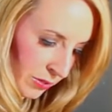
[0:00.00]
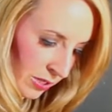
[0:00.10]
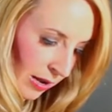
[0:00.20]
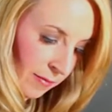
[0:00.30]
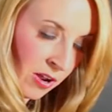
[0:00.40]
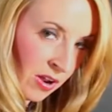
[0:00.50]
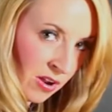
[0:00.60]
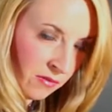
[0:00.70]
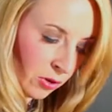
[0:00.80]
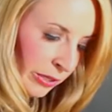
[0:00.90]
the time
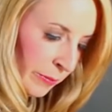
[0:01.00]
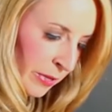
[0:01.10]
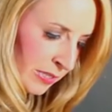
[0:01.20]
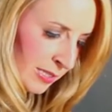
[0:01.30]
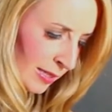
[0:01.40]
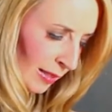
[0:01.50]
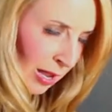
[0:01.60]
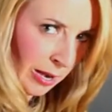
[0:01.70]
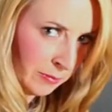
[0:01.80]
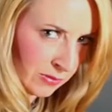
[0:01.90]
for lemons,
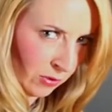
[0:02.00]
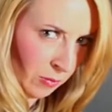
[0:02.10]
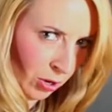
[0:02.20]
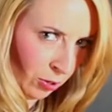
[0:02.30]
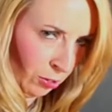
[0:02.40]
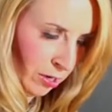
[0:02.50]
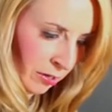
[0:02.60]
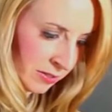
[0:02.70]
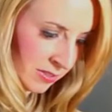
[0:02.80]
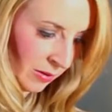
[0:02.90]
limes, for
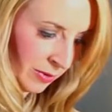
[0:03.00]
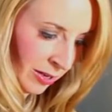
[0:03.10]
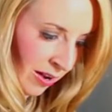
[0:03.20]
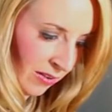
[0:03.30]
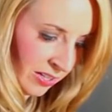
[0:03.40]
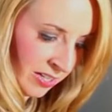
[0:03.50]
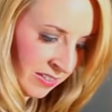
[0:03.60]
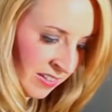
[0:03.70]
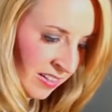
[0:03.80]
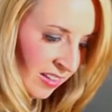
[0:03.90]
margaritas. I mean, Abby.
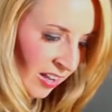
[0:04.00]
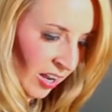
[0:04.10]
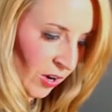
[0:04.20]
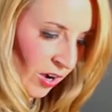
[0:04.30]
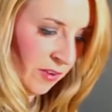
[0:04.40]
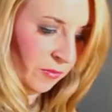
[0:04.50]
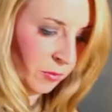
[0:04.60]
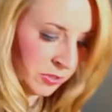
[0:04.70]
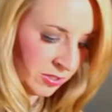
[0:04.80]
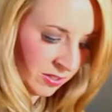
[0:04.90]
All right,
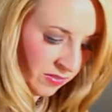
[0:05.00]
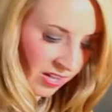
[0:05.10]
we'll just leave